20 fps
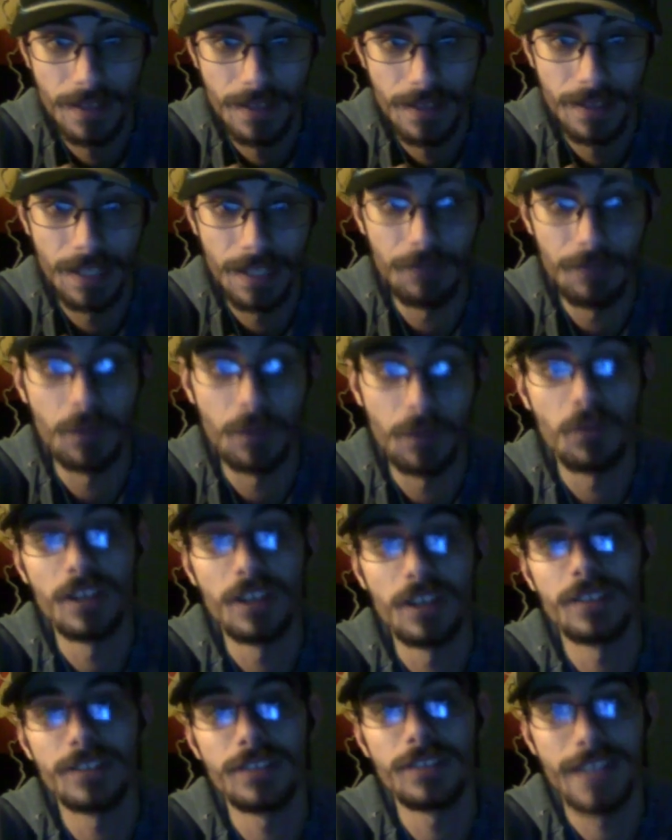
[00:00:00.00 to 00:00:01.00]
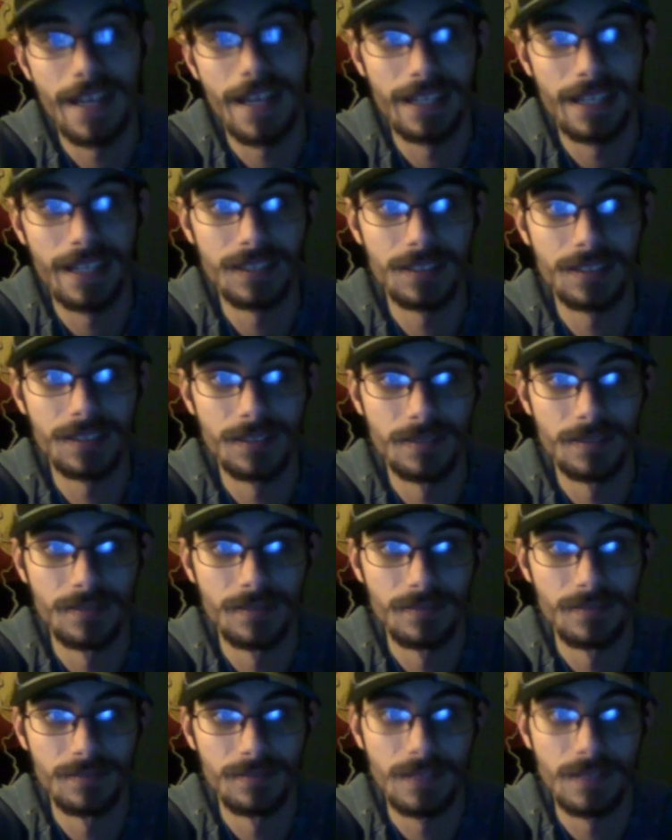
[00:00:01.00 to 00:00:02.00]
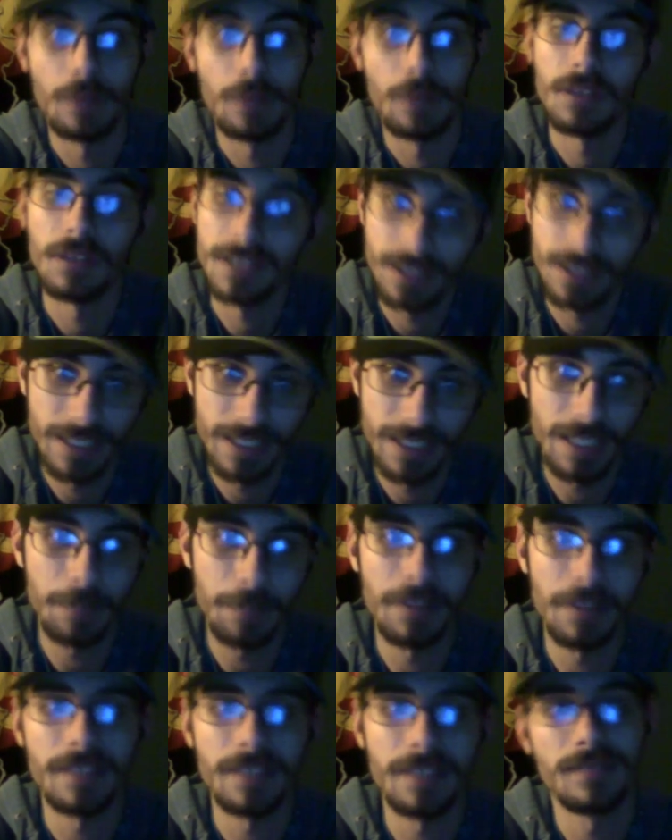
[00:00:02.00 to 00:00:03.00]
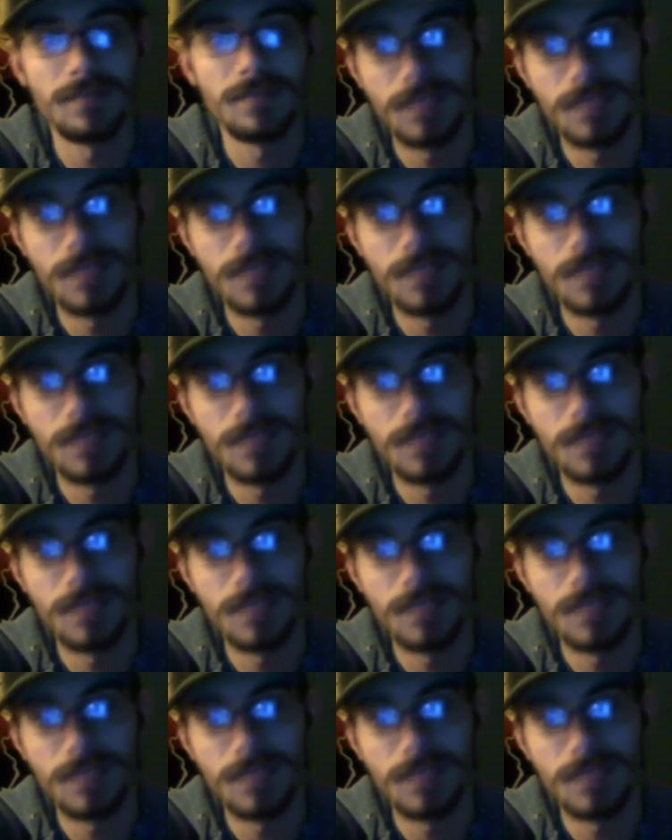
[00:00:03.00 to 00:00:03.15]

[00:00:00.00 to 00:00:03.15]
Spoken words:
if you're one of those guys that wants to keep it,